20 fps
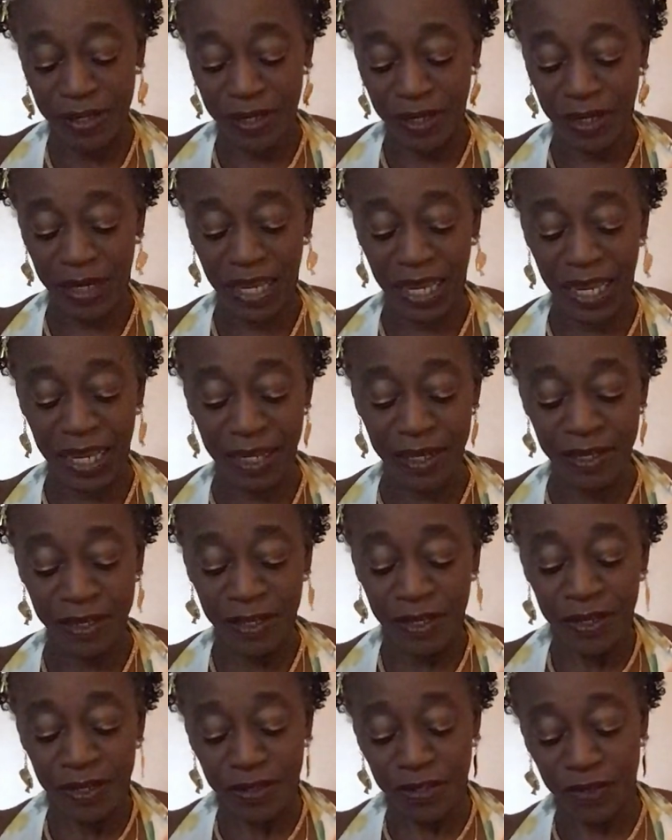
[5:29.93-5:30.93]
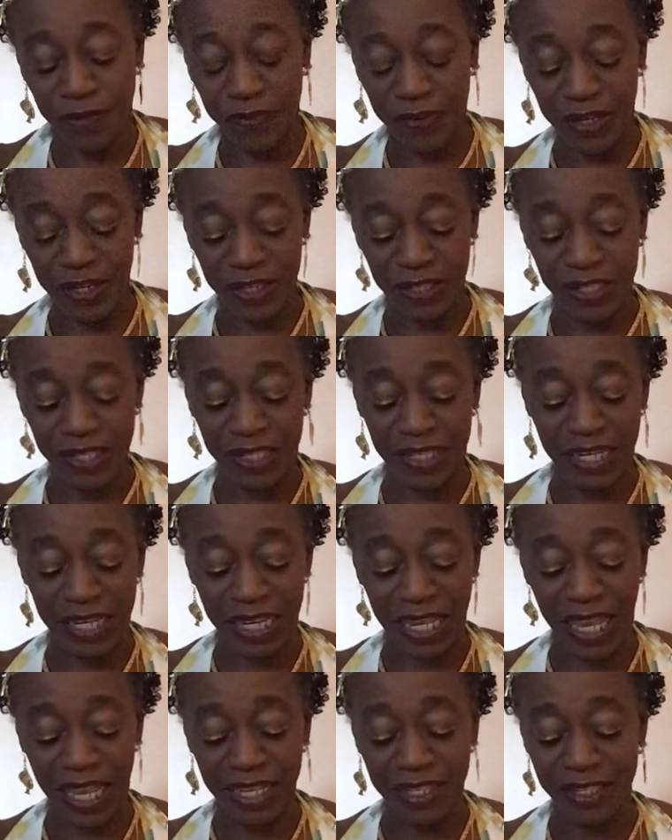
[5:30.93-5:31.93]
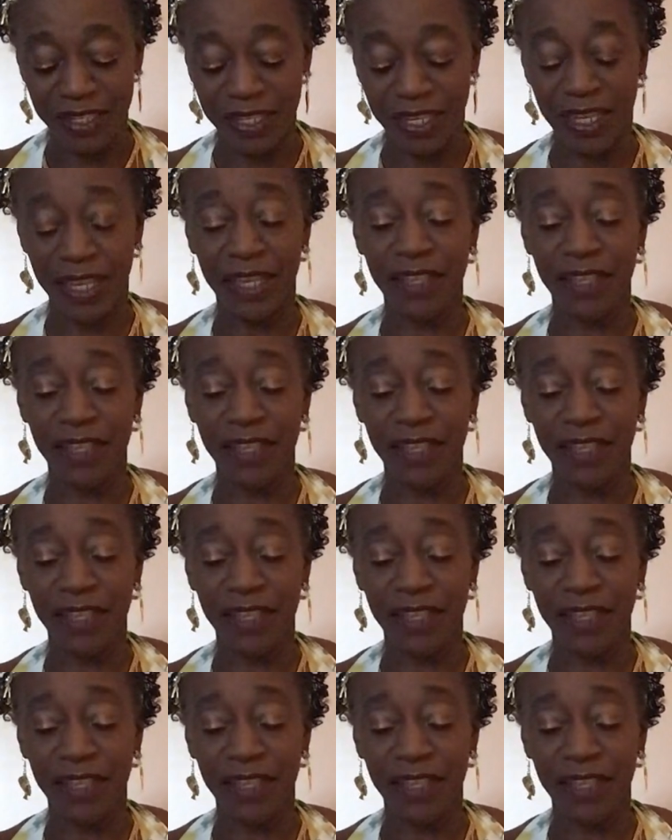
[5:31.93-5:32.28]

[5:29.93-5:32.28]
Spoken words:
Okay, so Venus is in Cancer.